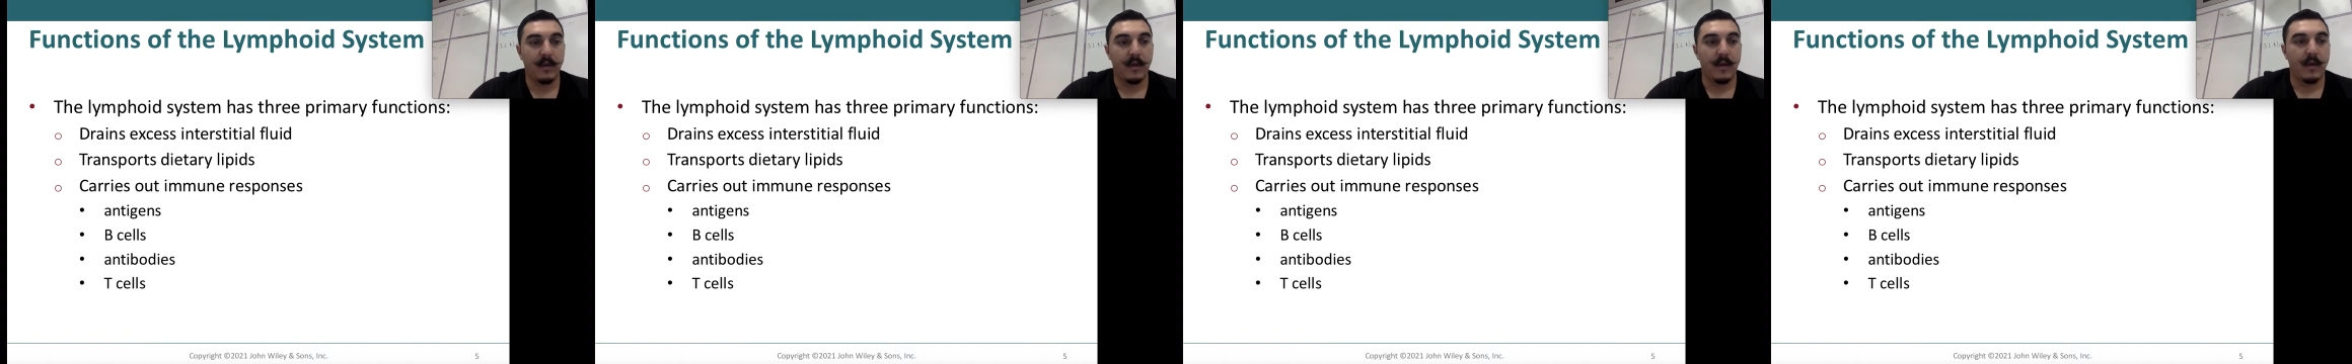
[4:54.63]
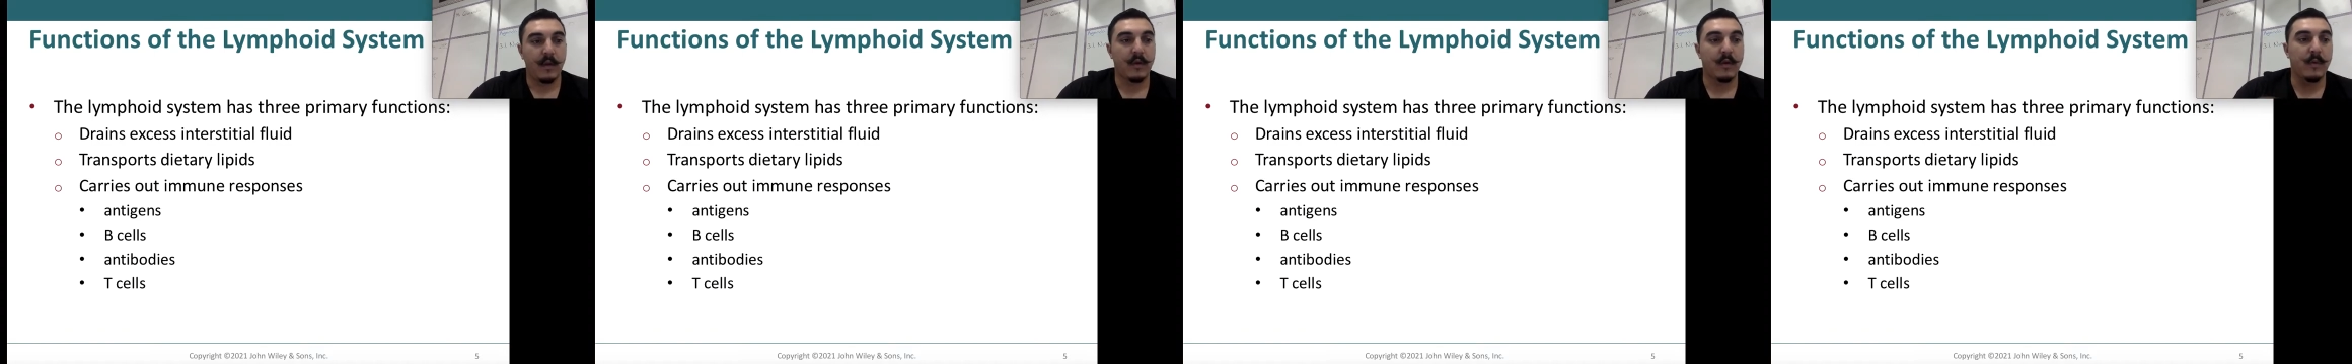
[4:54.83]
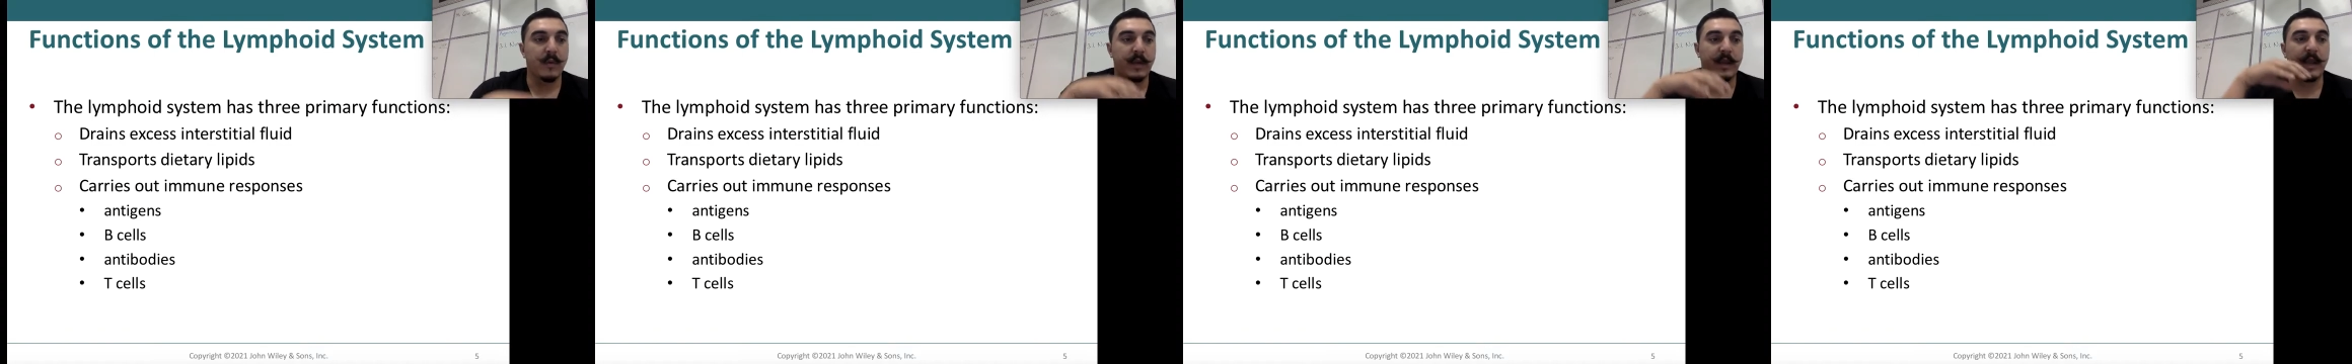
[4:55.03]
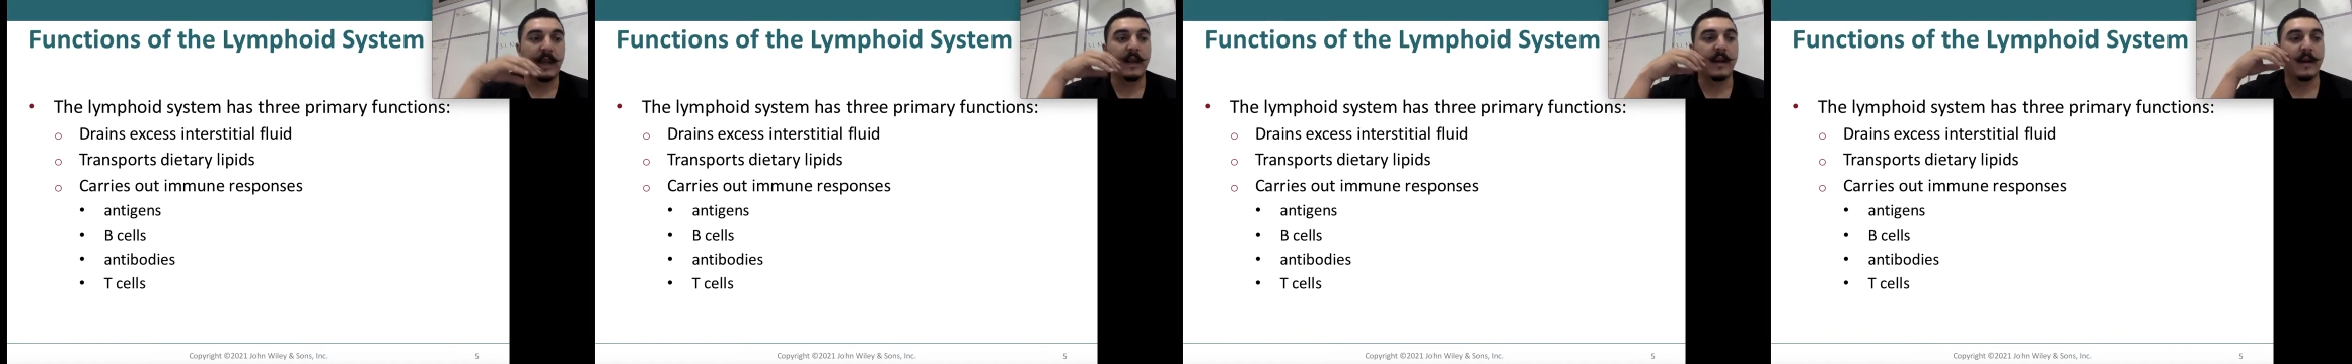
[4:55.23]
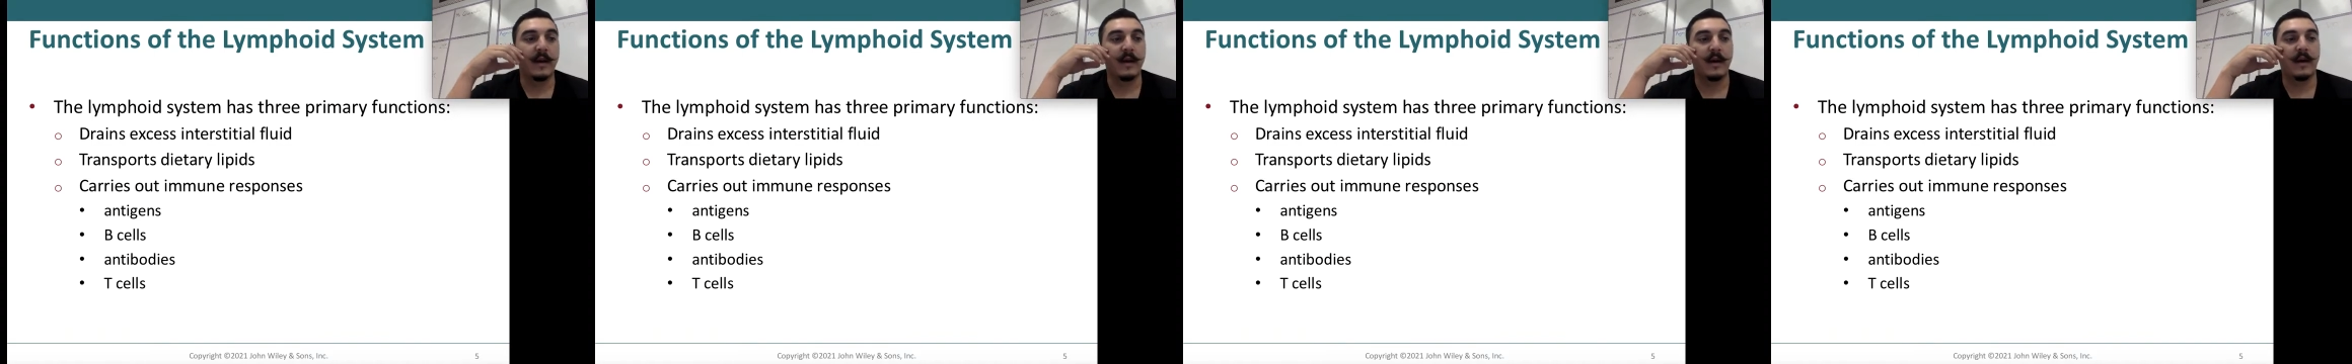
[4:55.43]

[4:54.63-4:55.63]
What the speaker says: So we need